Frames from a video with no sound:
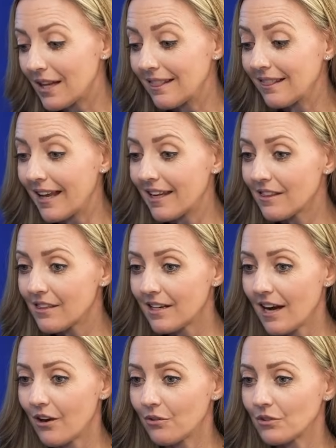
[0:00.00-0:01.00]
can
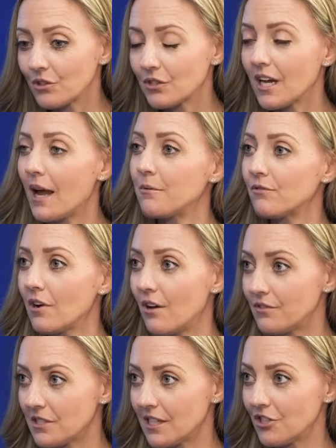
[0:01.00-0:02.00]
lengthen out your time of
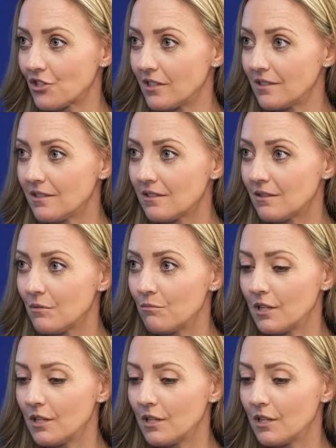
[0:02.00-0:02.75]
conversations,